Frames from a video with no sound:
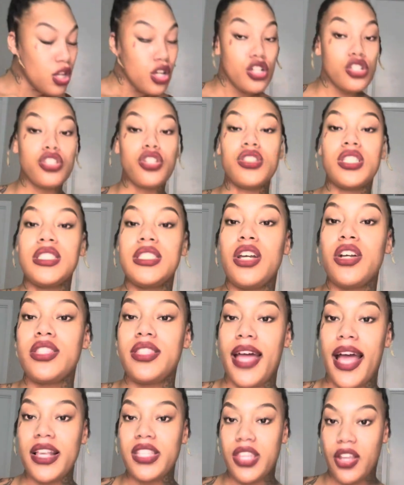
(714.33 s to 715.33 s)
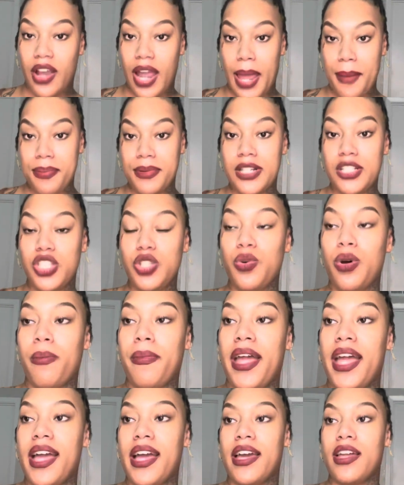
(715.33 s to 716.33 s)
So since they attach their happiness to a
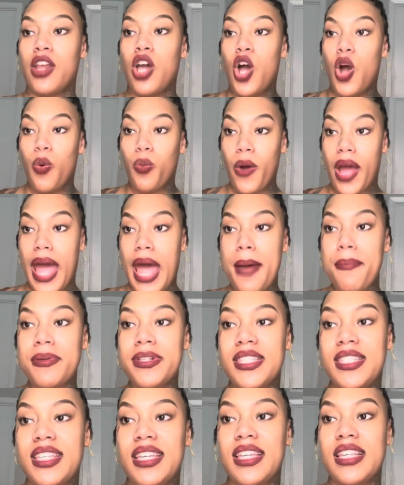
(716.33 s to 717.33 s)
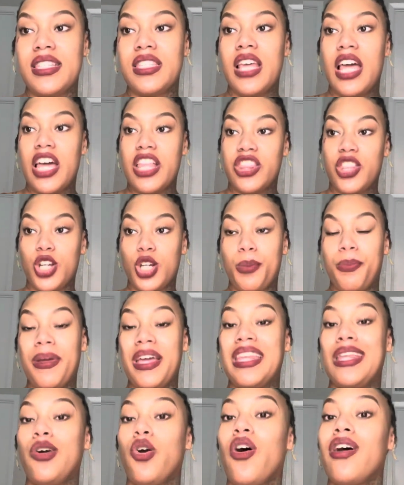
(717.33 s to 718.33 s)
man, what happens is they're
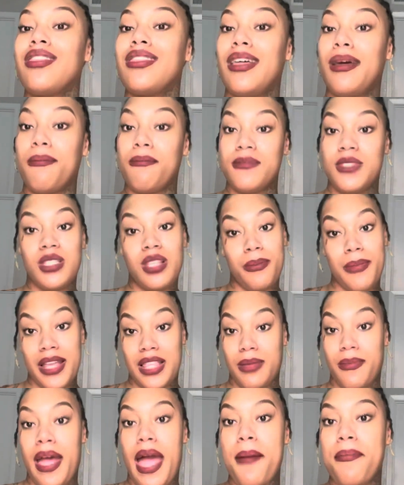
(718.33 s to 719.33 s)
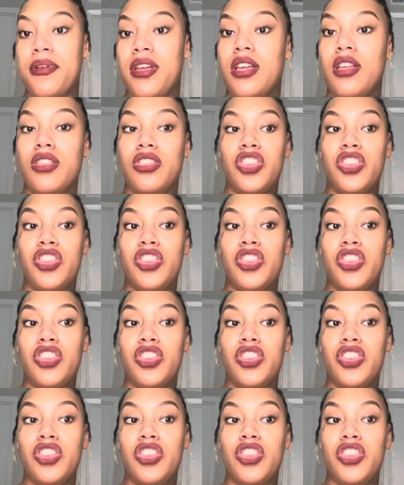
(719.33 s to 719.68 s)
depending on them to make them happy.